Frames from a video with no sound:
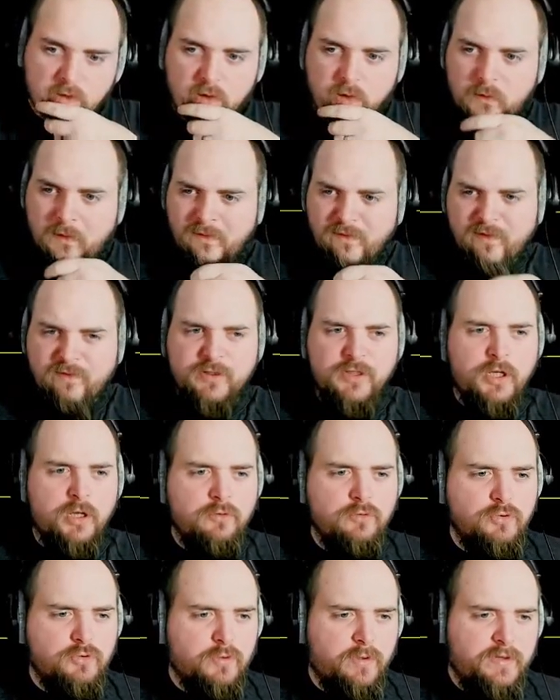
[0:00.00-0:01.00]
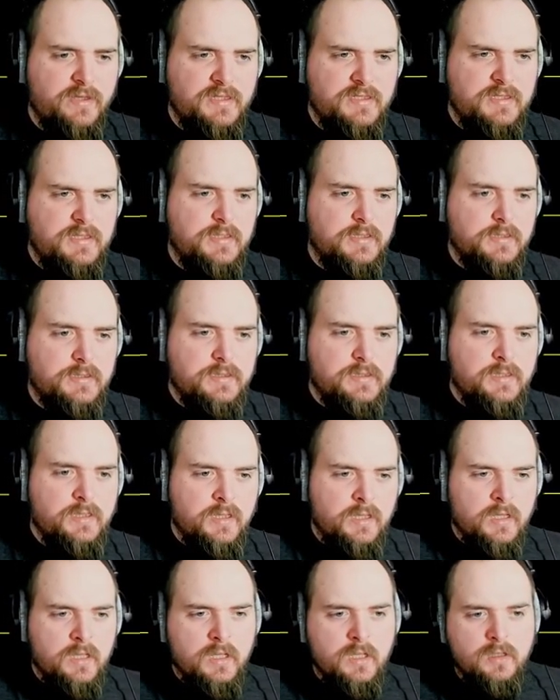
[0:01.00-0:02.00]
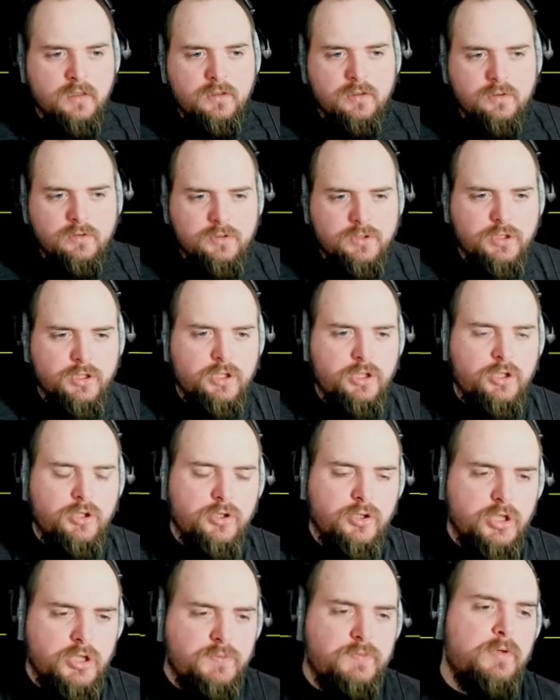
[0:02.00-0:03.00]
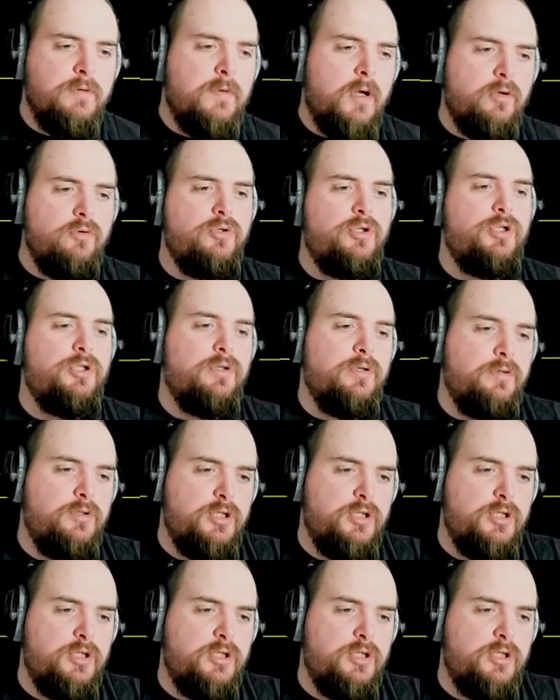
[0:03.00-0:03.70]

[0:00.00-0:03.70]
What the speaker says: Let's have a nose what this is. Cook secures promotion.